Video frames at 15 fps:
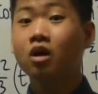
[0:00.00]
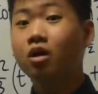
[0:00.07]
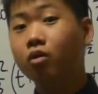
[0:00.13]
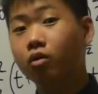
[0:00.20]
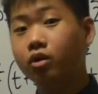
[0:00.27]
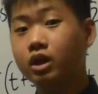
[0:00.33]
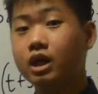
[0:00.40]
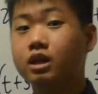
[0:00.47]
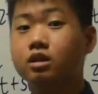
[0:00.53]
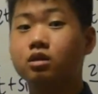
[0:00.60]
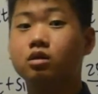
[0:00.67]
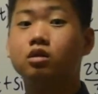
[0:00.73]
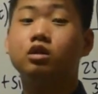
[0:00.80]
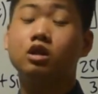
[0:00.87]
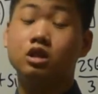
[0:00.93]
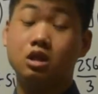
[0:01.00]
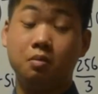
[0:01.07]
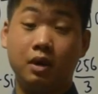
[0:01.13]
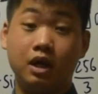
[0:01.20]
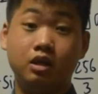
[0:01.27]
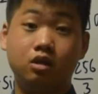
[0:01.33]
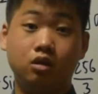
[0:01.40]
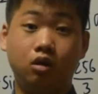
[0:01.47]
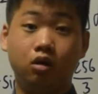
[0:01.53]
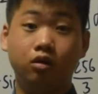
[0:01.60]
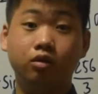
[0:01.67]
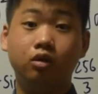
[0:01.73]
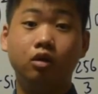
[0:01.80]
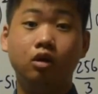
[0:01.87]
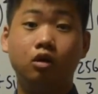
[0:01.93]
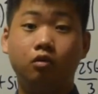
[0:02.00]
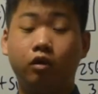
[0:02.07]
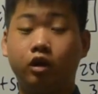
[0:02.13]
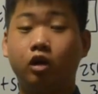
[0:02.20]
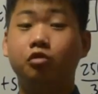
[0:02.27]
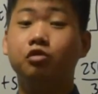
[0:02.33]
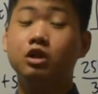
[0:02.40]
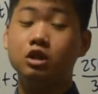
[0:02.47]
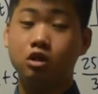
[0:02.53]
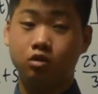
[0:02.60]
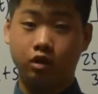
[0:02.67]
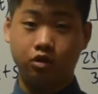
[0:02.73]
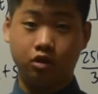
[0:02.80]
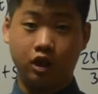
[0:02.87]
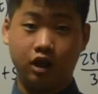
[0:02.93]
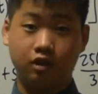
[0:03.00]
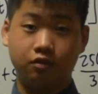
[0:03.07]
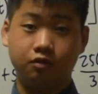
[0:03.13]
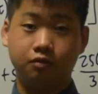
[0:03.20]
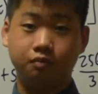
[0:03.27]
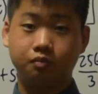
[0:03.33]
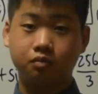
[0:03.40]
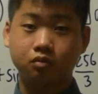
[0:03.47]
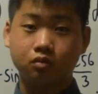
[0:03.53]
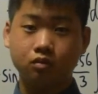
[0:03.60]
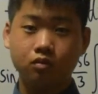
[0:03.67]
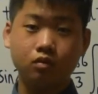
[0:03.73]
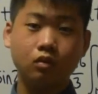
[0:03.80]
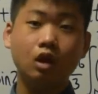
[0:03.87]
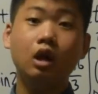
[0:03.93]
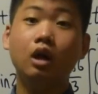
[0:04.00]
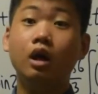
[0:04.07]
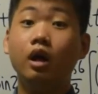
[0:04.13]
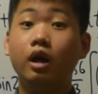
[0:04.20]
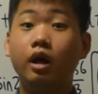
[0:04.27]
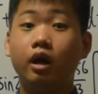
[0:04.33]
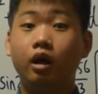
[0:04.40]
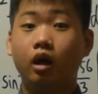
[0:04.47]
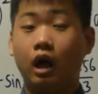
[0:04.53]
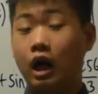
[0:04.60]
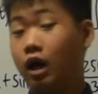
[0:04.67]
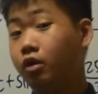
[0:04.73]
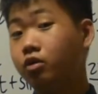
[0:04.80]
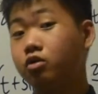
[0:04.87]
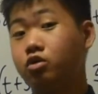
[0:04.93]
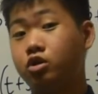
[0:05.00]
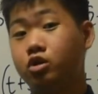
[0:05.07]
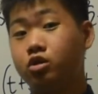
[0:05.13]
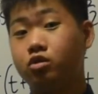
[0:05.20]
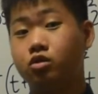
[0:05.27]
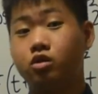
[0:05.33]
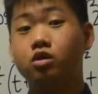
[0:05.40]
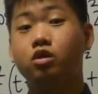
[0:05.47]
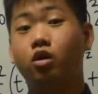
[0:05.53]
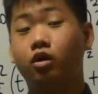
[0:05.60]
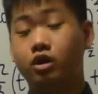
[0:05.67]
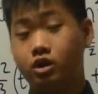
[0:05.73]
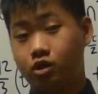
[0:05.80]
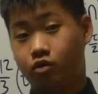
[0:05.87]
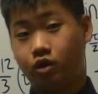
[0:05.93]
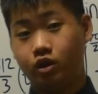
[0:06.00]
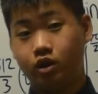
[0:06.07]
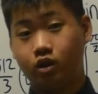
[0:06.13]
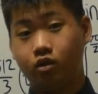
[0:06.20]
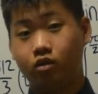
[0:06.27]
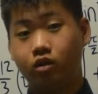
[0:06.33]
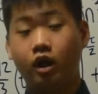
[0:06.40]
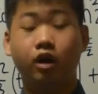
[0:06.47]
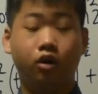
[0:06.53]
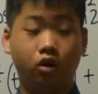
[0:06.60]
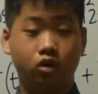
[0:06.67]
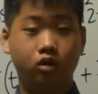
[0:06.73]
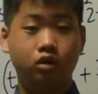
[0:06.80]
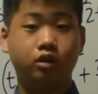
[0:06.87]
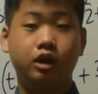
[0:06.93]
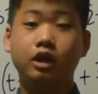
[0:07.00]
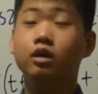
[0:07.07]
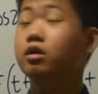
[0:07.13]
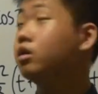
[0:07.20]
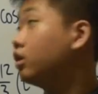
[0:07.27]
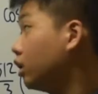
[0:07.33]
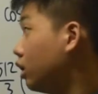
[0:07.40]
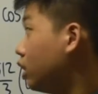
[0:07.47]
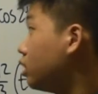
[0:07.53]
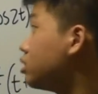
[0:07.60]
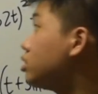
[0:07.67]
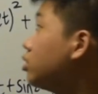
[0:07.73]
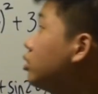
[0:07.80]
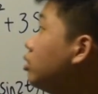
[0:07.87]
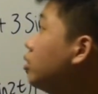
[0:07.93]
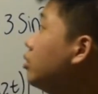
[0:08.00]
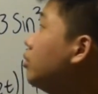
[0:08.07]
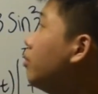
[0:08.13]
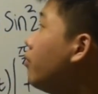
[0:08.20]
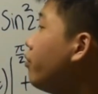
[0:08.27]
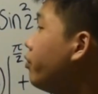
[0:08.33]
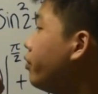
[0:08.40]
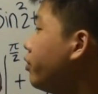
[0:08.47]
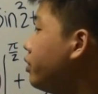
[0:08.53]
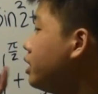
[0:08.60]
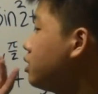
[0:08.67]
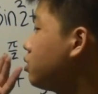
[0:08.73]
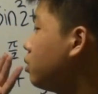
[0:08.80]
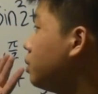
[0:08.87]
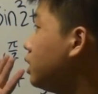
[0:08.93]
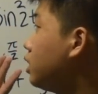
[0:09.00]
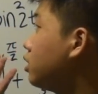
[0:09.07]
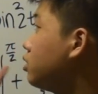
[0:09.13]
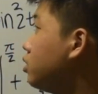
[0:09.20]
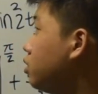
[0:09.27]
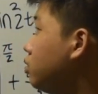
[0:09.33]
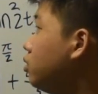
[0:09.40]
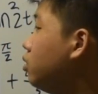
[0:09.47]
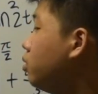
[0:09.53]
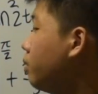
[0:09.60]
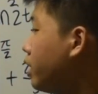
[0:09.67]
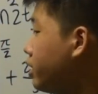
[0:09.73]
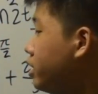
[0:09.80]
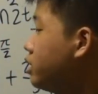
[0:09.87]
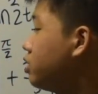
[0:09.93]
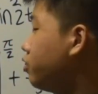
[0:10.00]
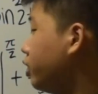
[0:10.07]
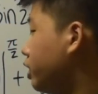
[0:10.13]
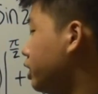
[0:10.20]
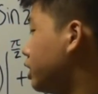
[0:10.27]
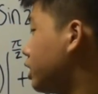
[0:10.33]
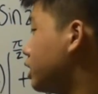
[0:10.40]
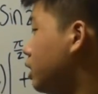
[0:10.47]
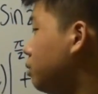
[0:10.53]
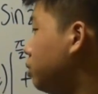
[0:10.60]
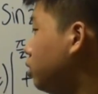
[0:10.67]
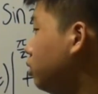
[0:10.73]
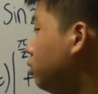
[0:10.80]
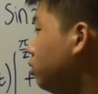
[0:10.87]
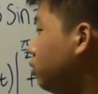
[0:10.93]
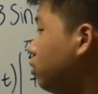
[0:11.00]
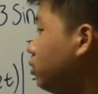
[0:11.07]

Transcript: Well, that just depends on what kind of integrand you have, how you choose your integration and all, okay? So this will be the two methods for this example.